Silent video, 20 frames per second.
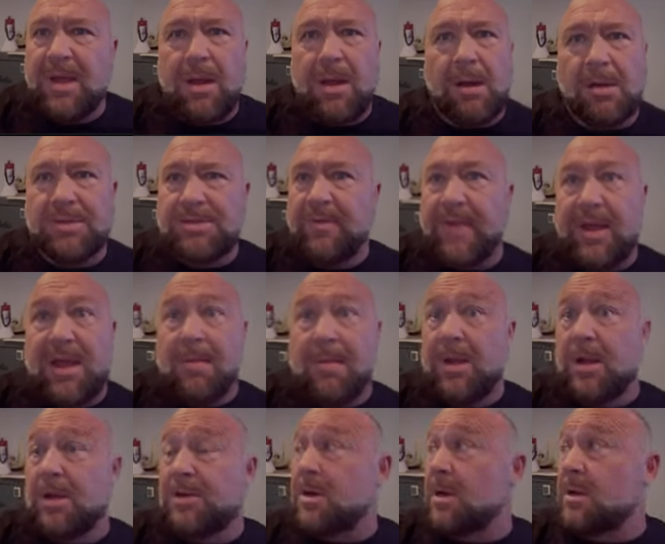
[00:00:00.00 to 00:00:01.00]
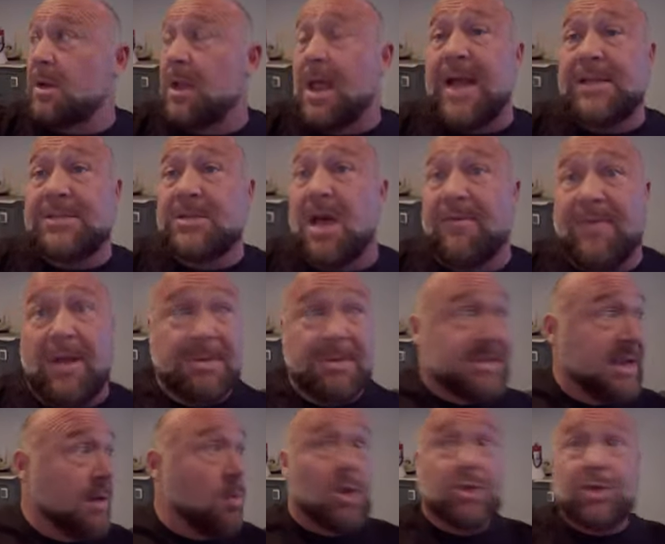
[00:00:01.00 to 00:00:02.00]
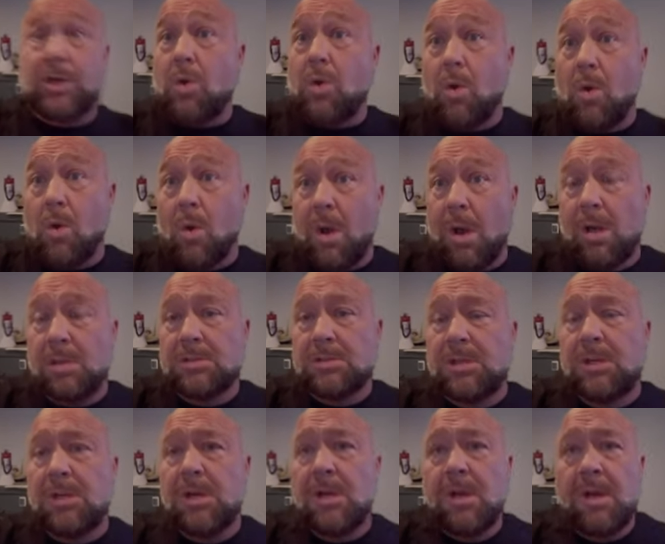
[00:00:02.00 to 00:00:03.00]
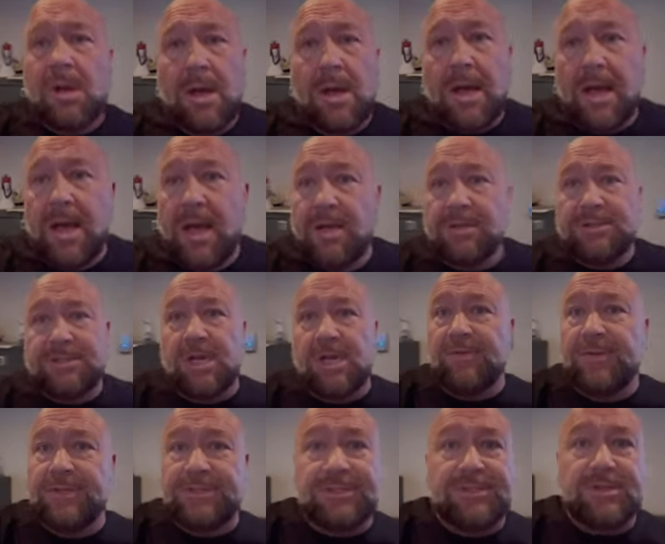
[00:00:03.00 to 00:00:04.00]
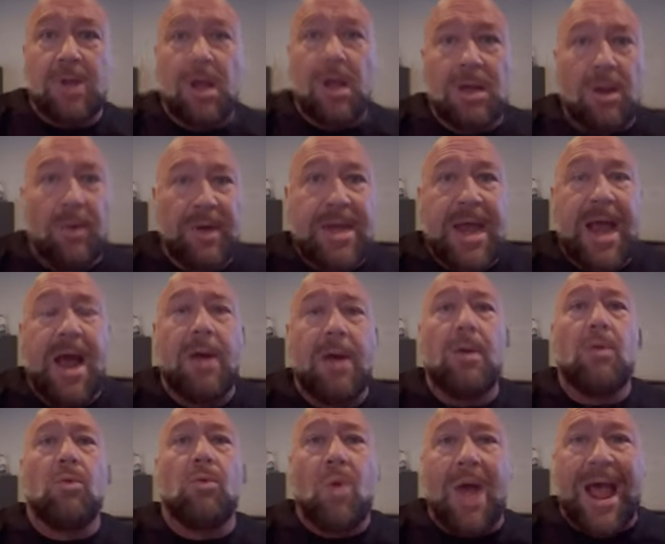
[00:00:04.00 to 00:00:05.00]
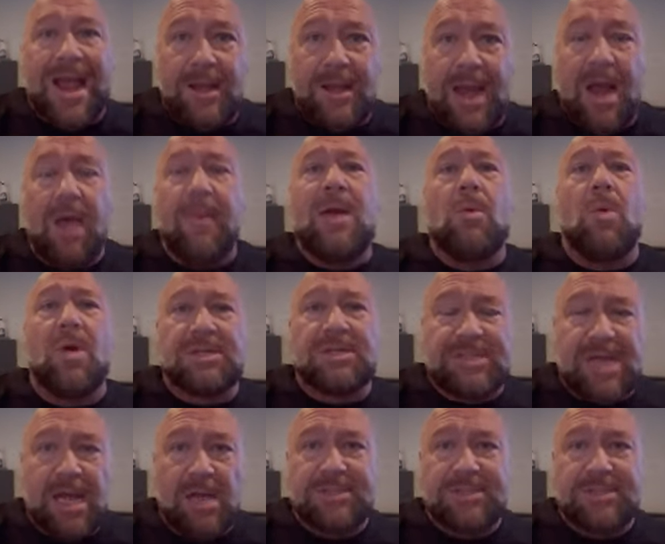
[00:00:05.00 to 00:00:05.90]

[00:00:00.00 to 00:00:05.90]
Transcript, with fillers: I'm going to be here until they come in here and turn the lights off. And I'm going to say, where's your court order? Uh, so this is all going down right now. They